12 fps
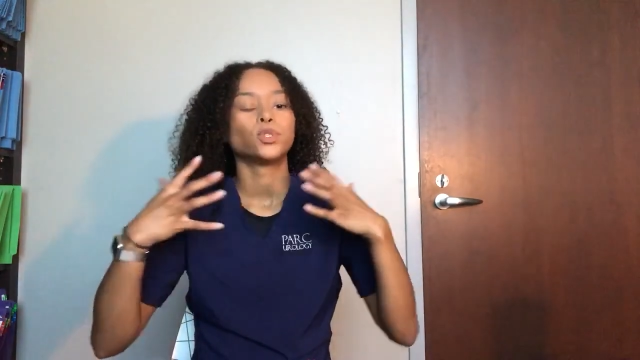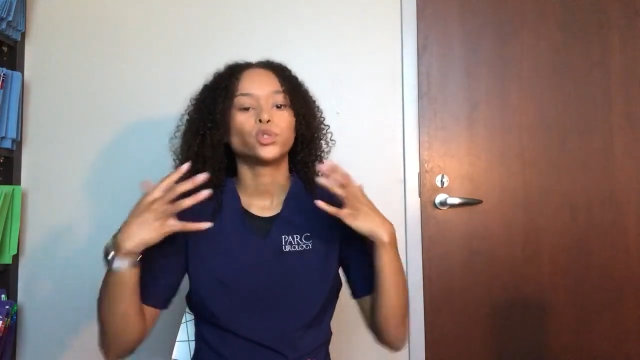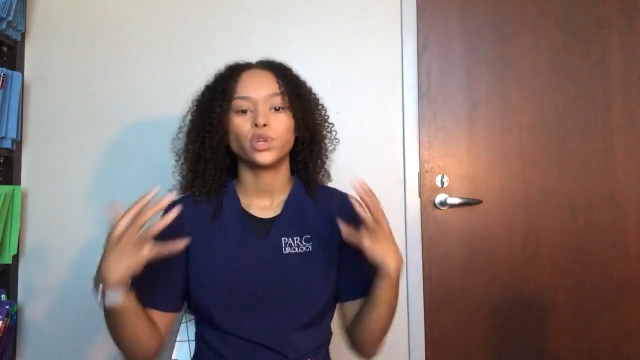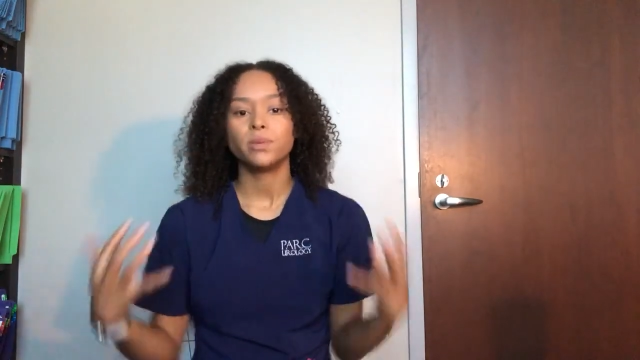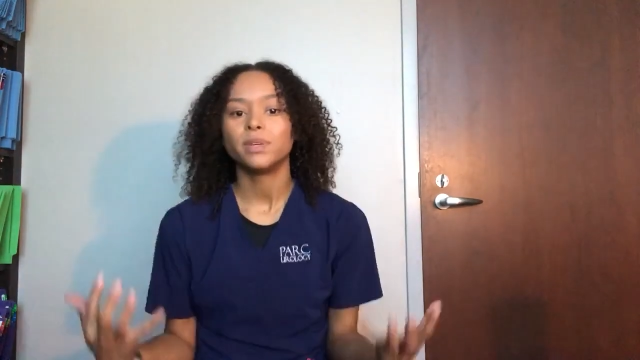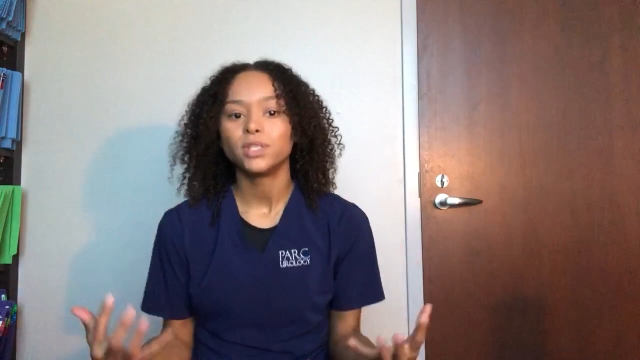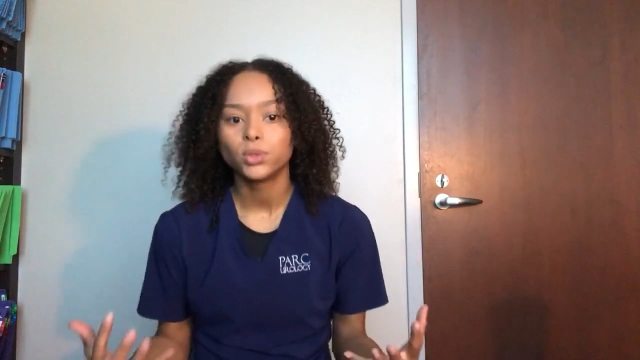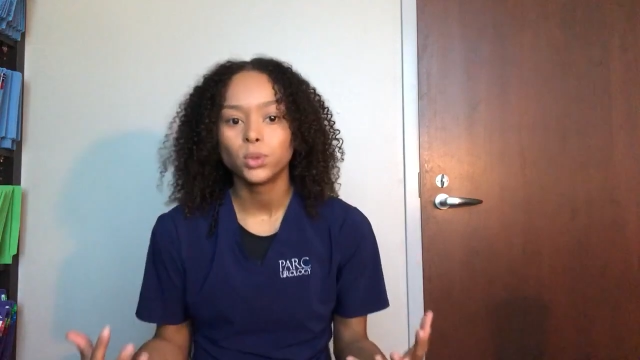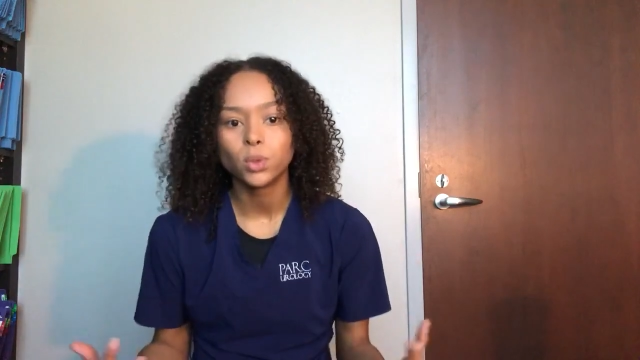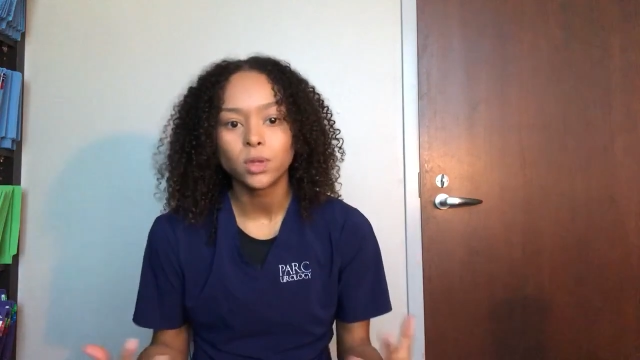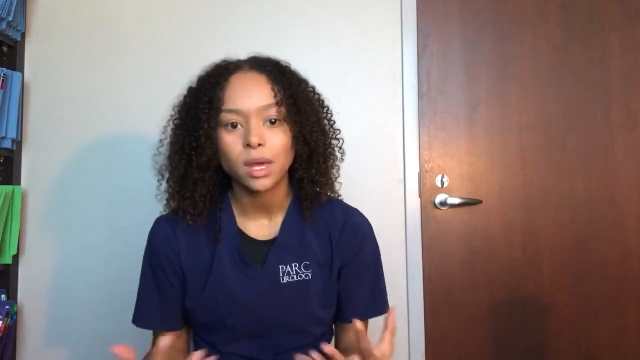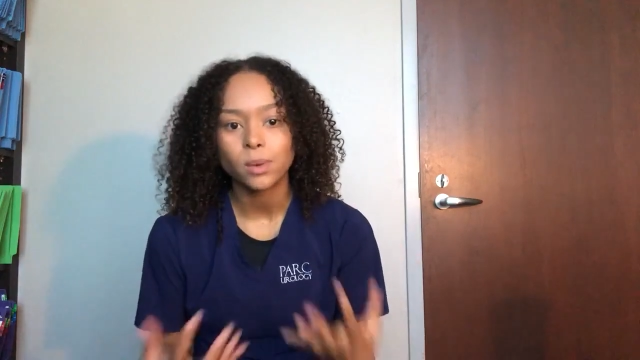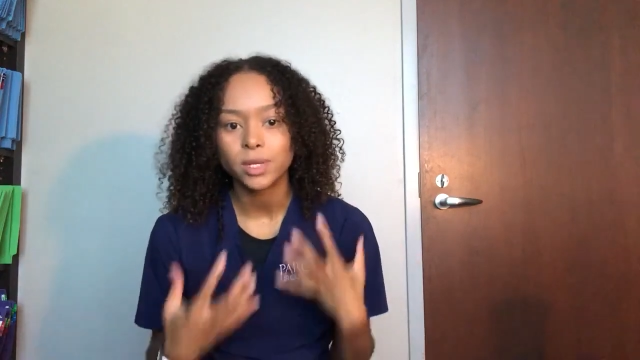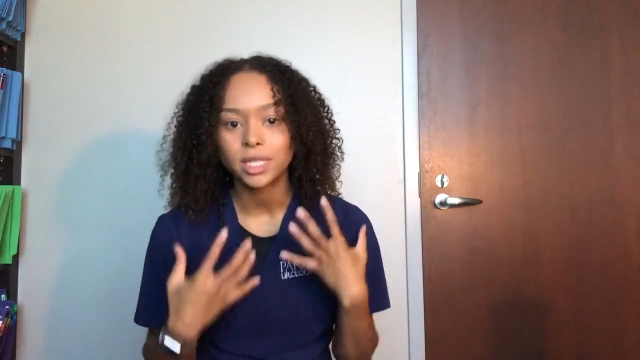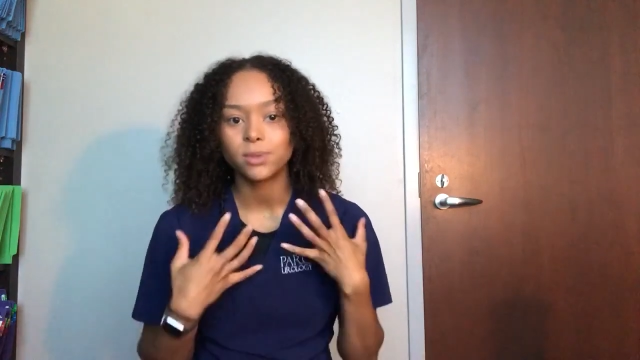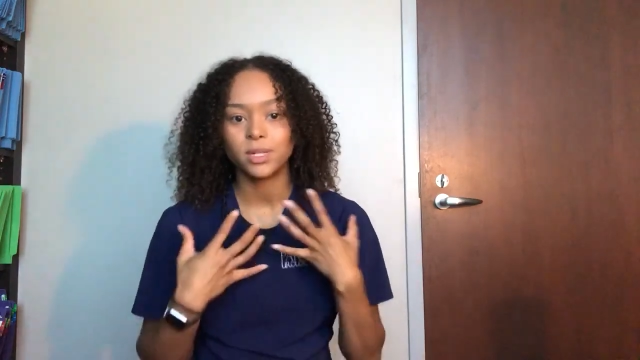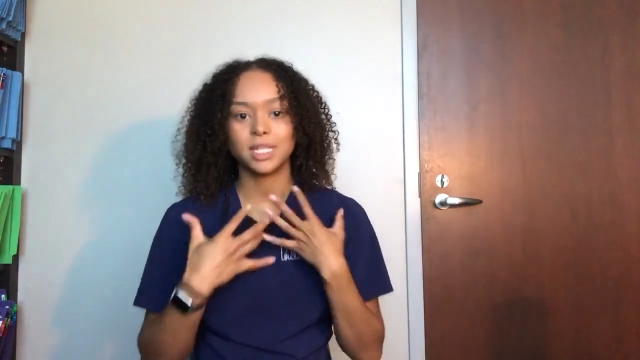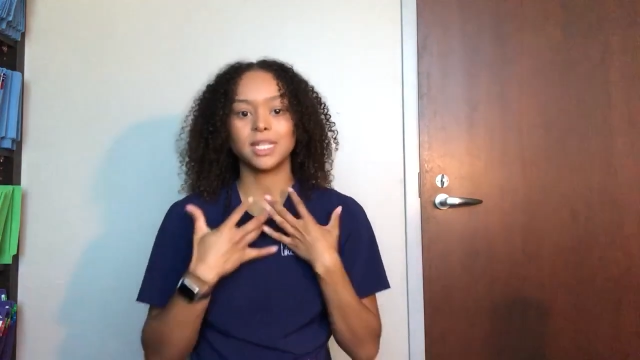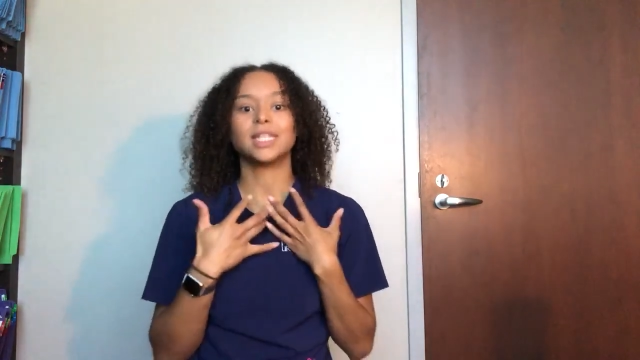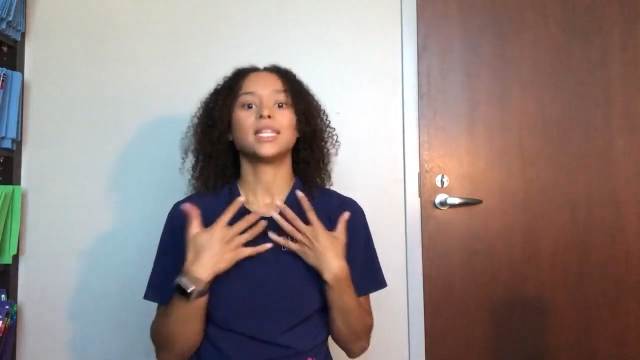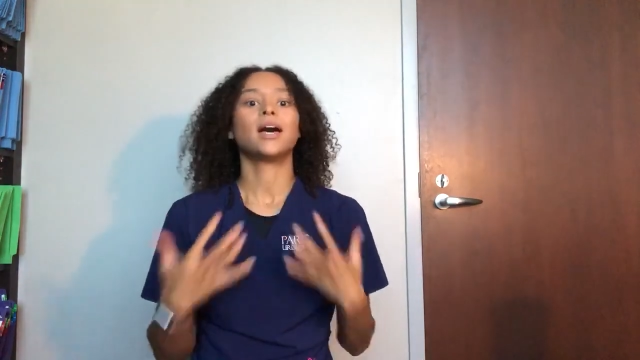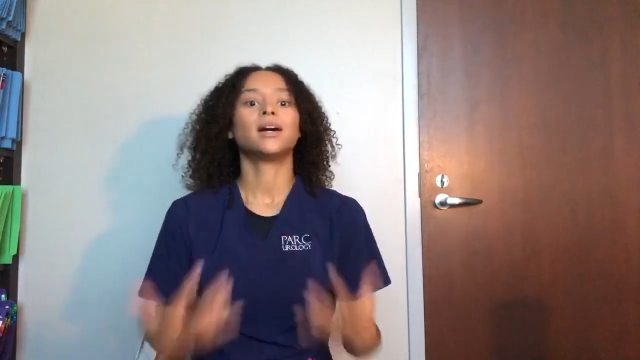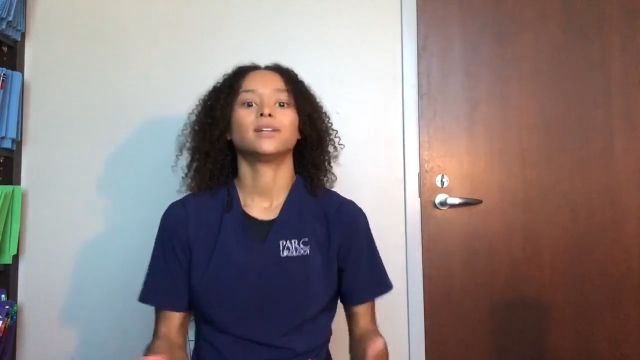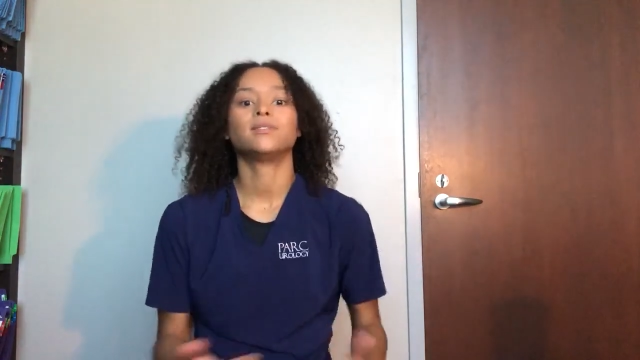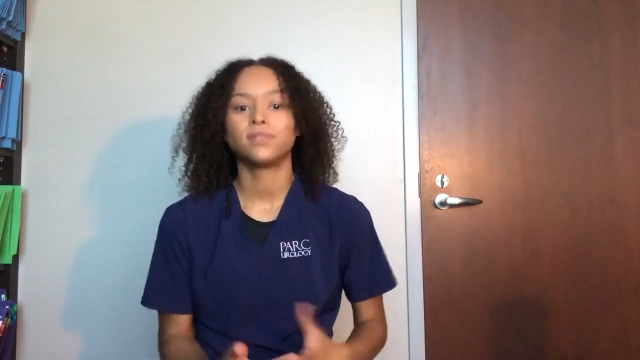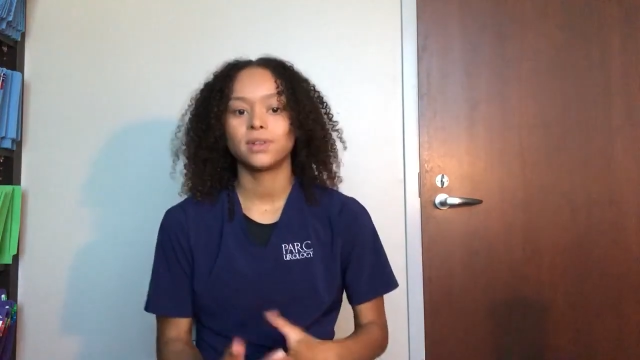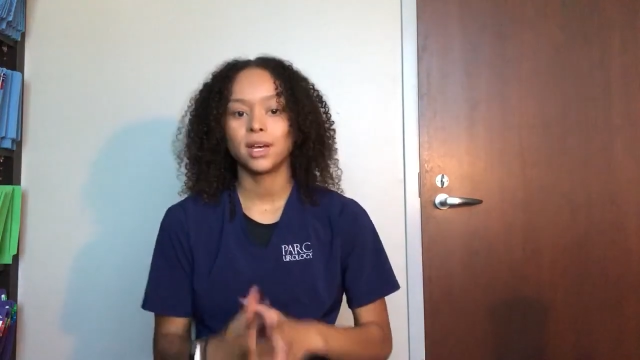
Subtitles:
treatment tool that we love,